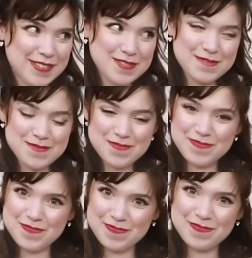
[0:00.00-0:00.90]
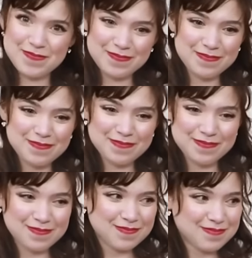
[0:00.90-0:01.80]

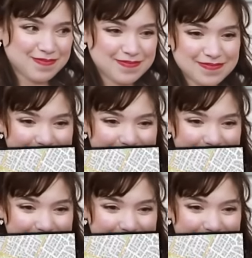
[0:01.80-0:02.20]
No words are spoken by the person on screen.